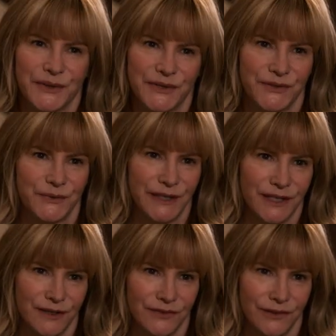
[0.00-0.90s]
was sweet
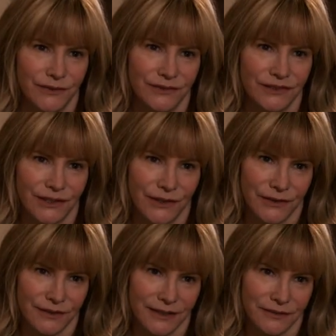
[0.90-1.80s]
of you to go
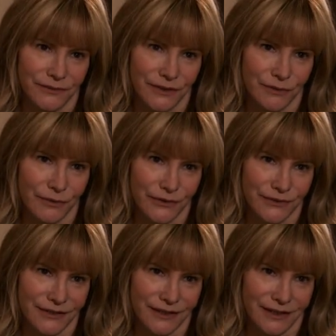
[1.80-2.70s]
to Denton with your brother
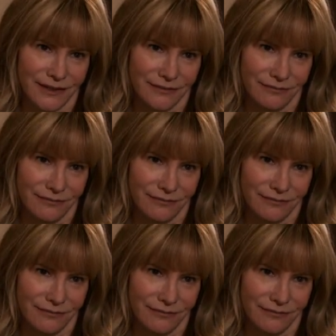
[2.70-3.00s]
today.